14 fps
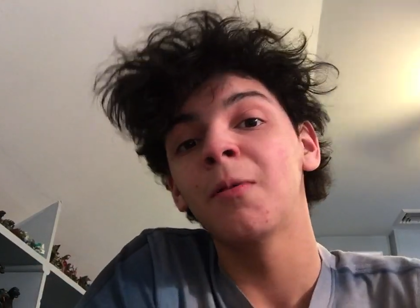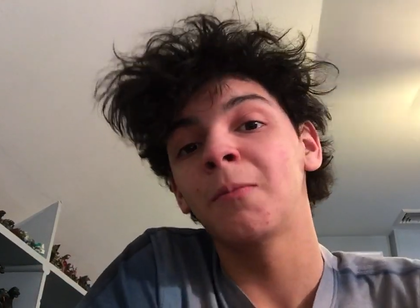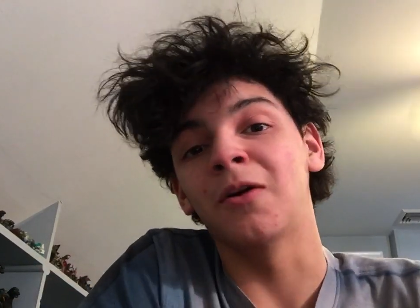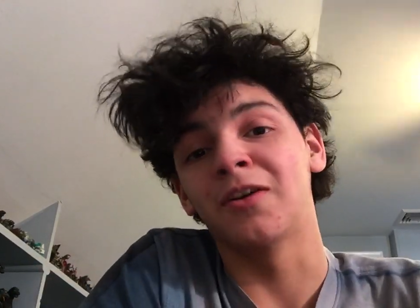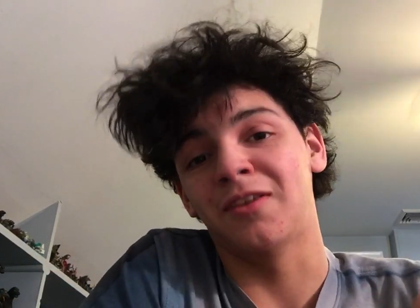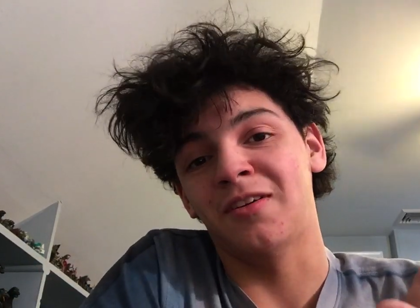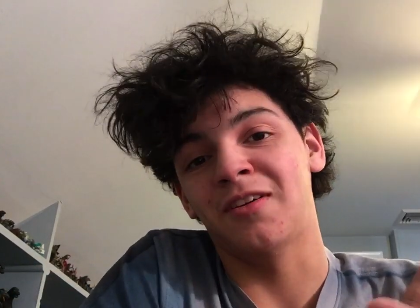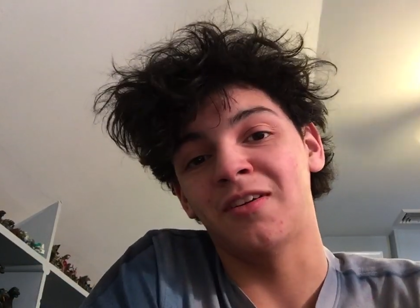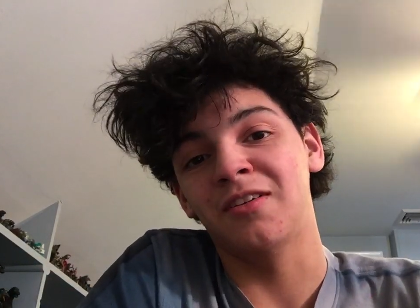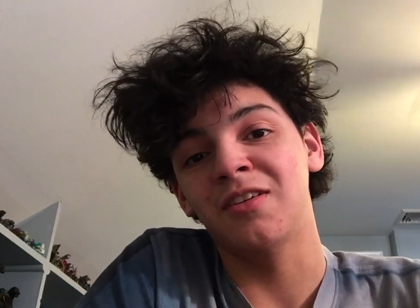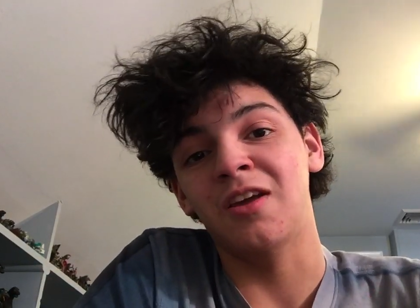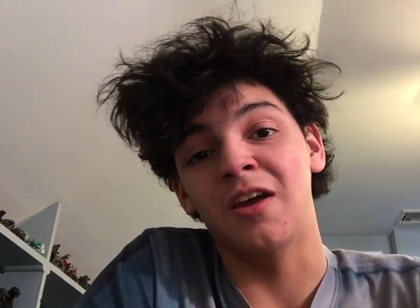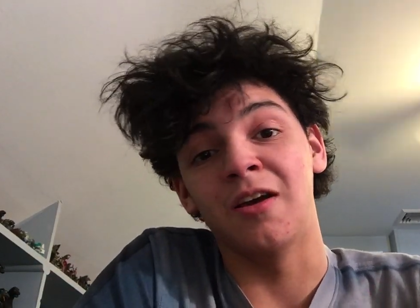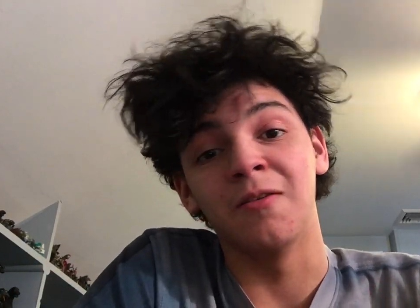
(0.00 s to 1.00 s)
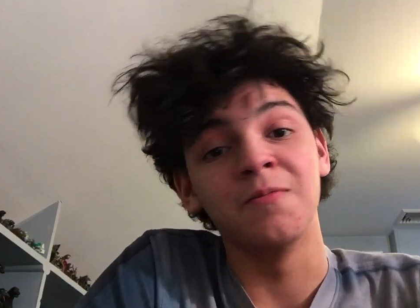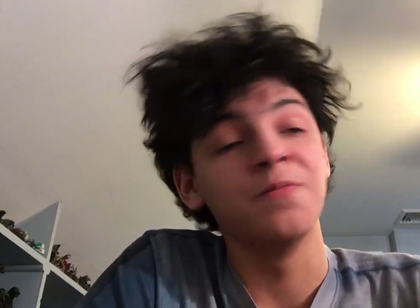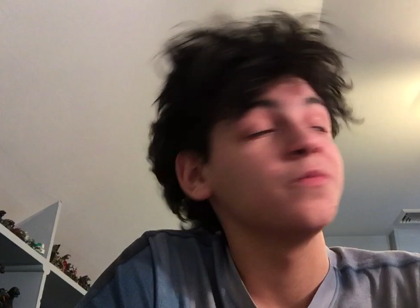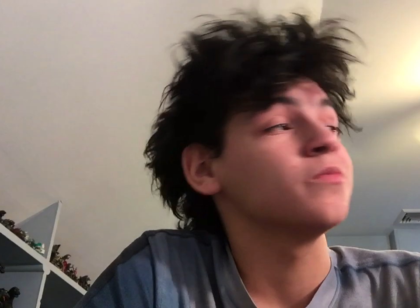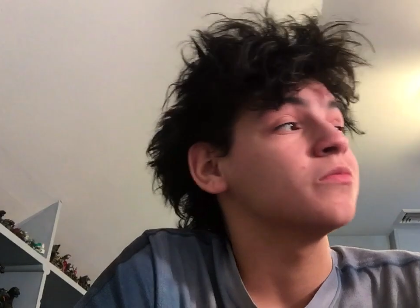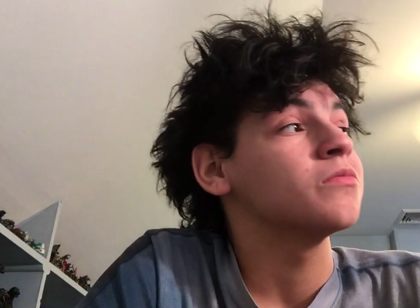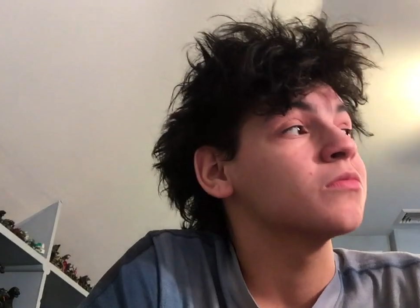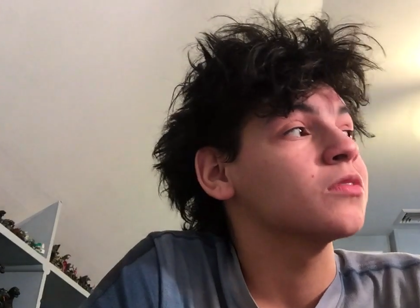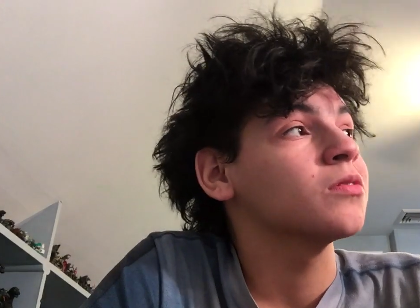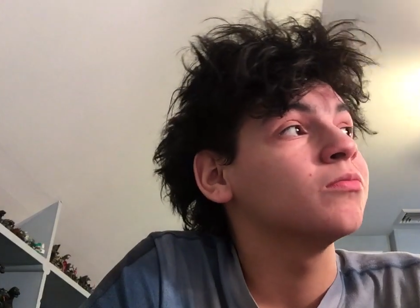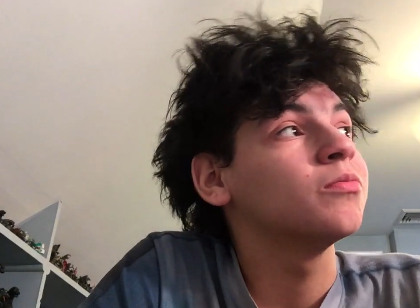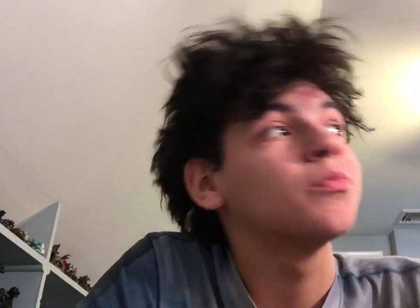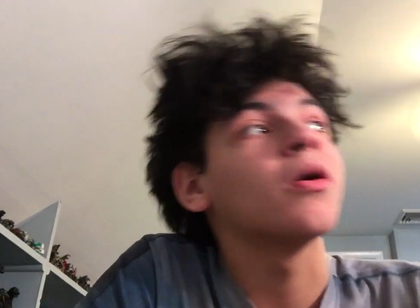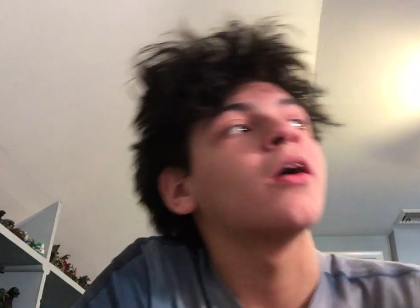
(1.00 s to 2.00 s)
But uh, yeah,
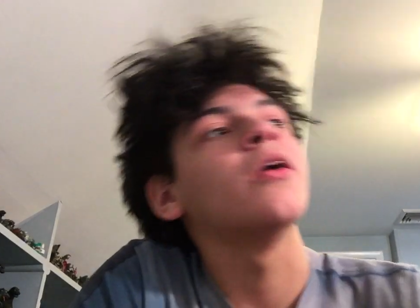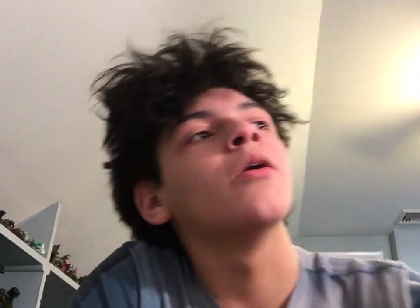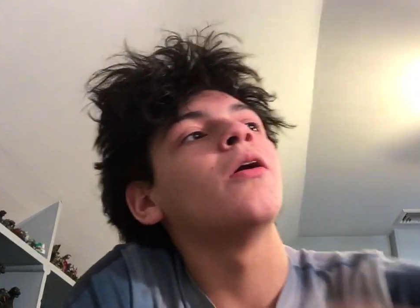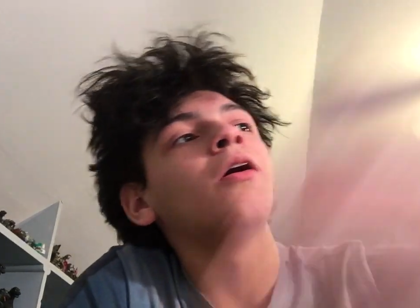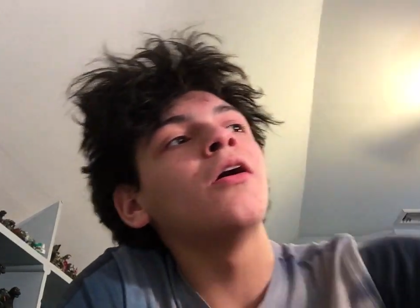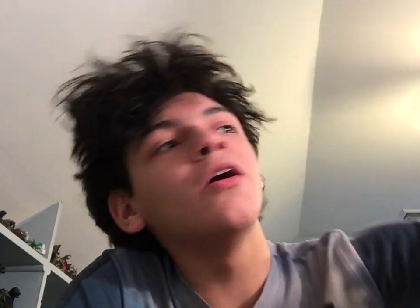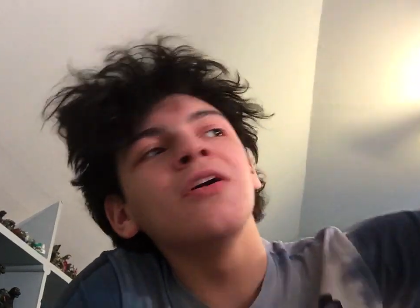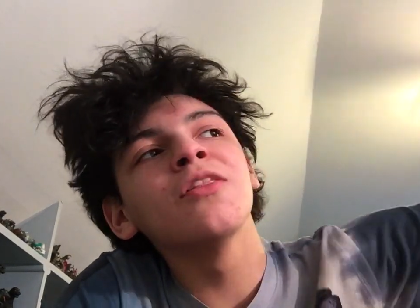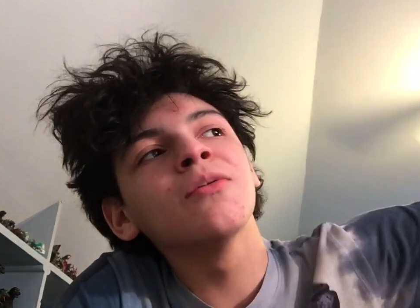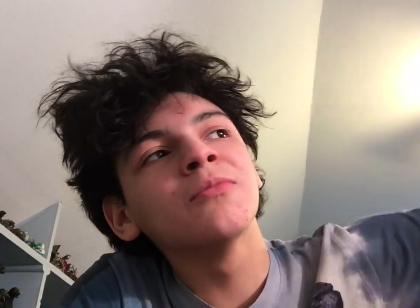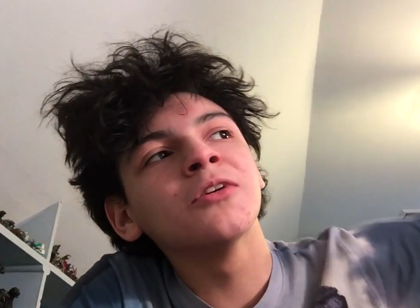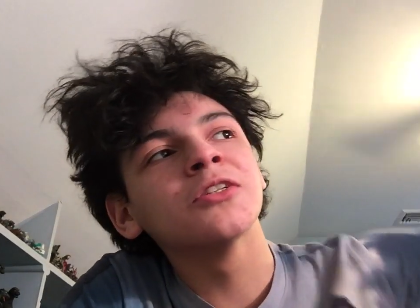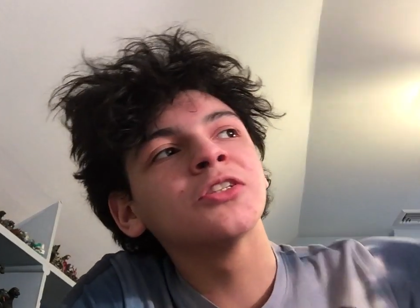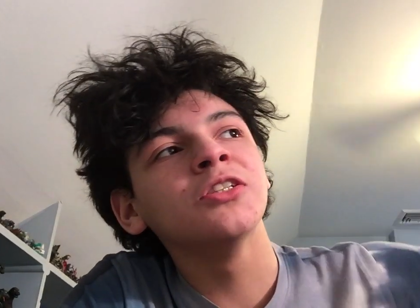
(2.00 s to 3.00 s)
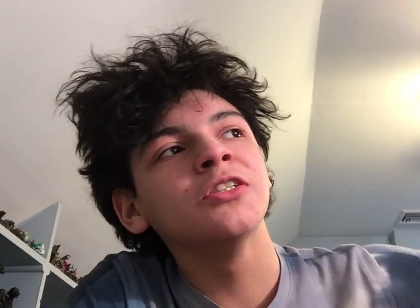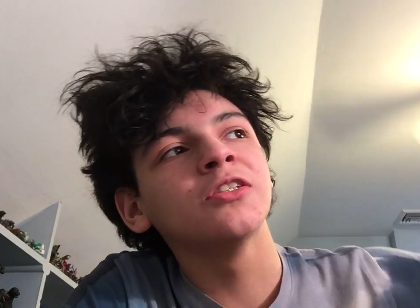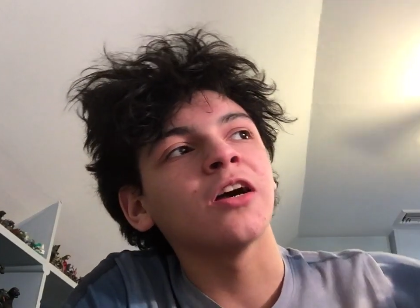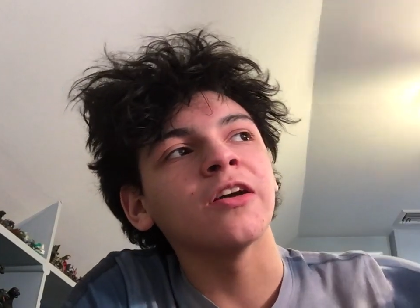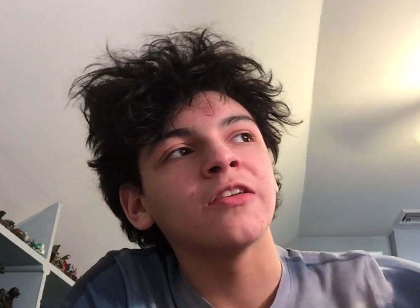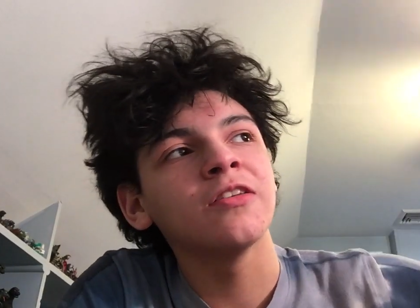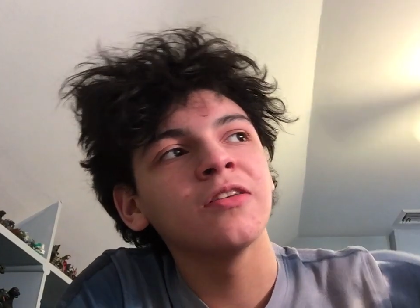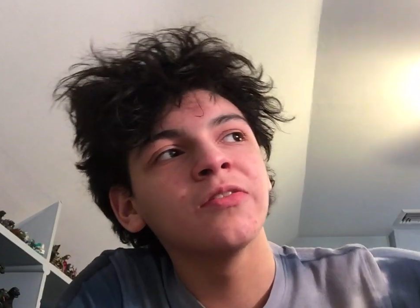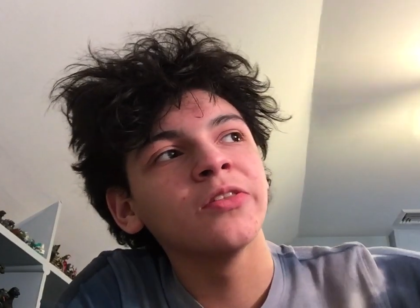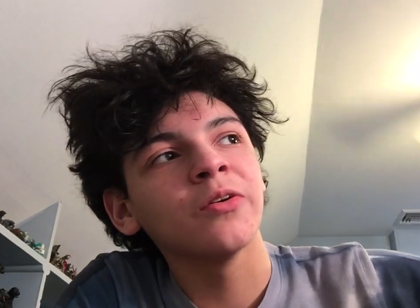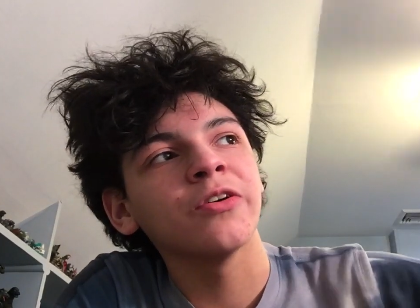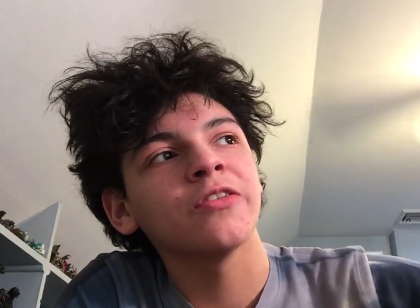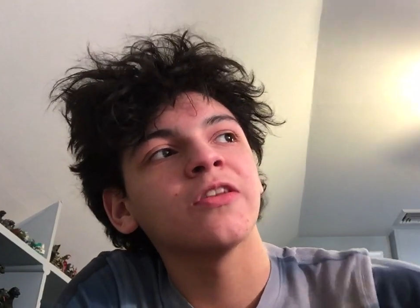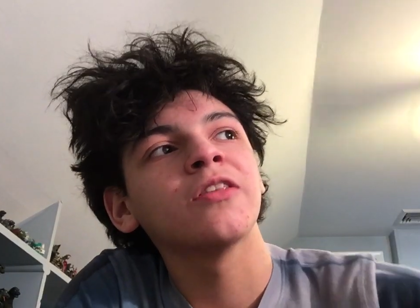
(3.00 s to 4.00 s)
buying all the merchandise, even
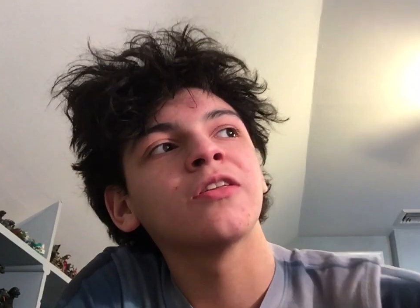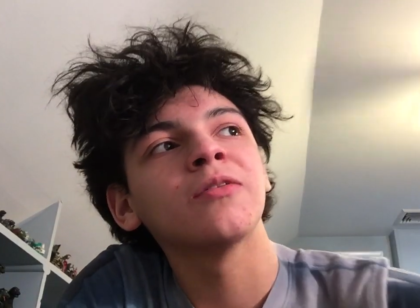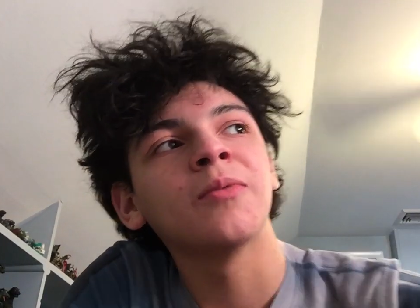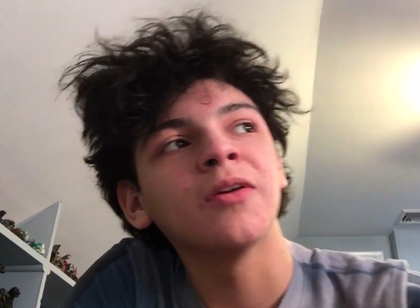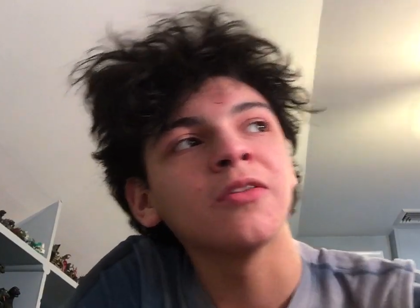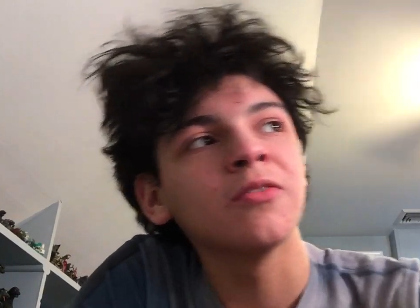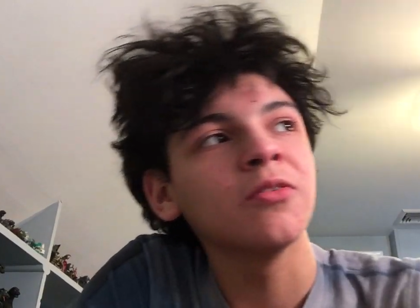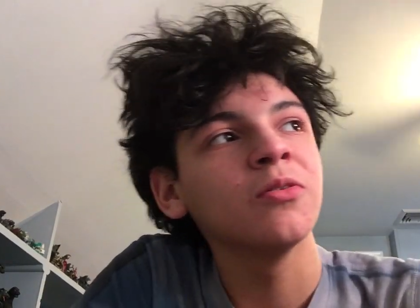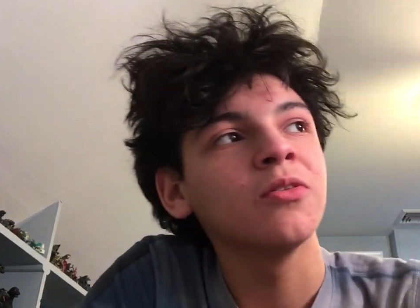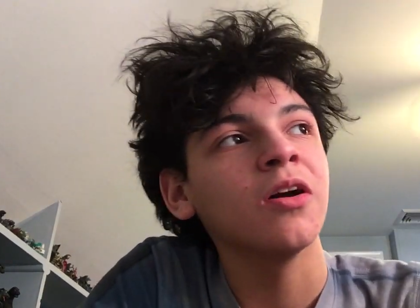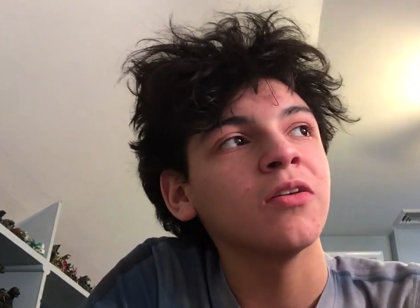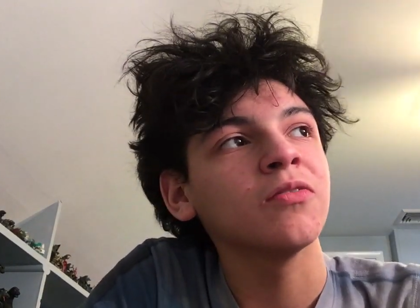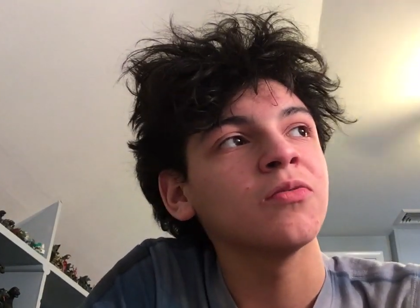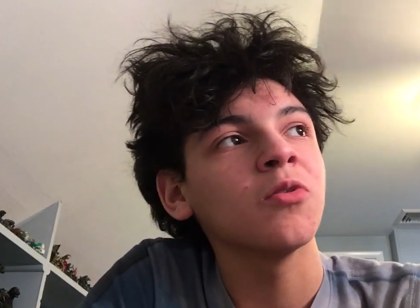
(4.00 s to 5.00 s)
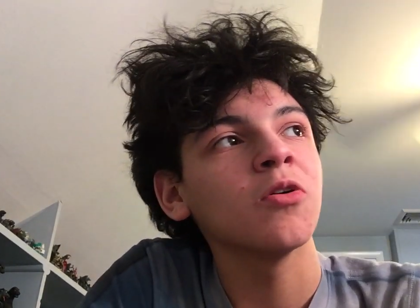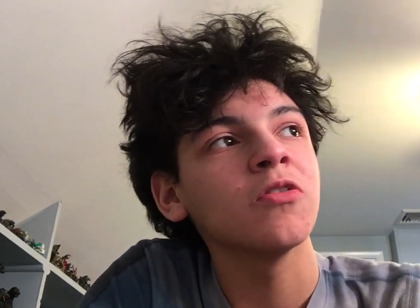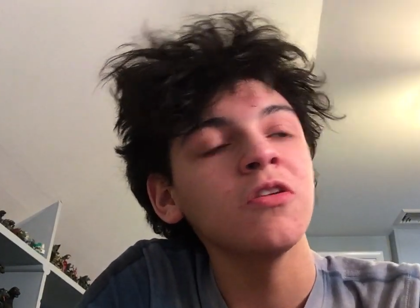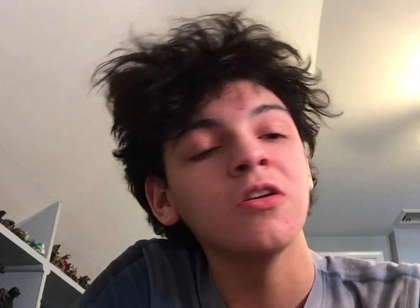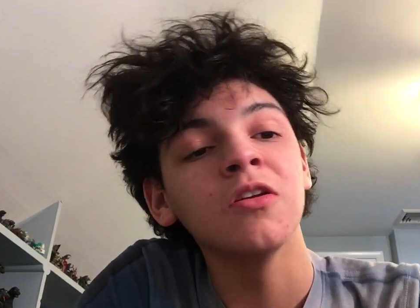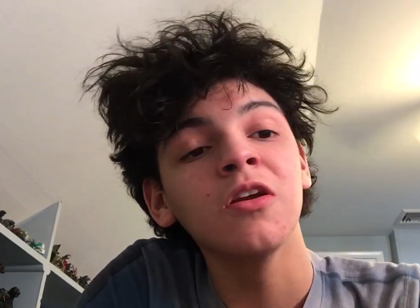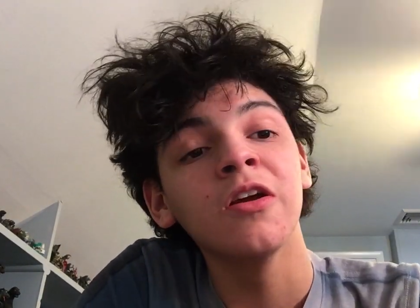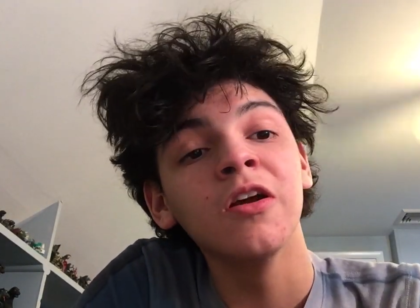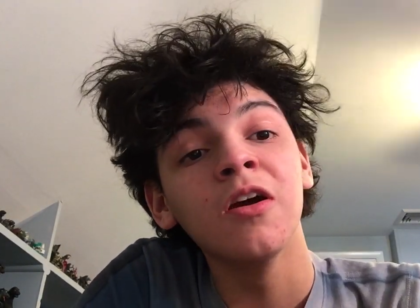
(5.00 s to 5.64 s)
though I said that about the 2014.